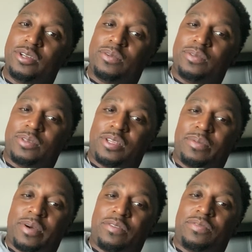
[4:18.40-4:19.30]
we'll
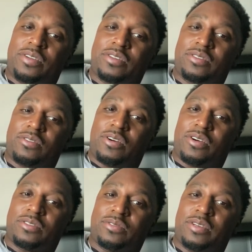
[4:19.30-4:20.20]
keep our fingers
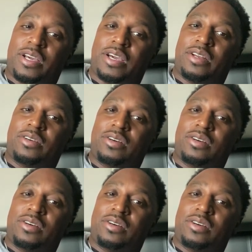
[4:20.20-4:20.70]
crossed on that.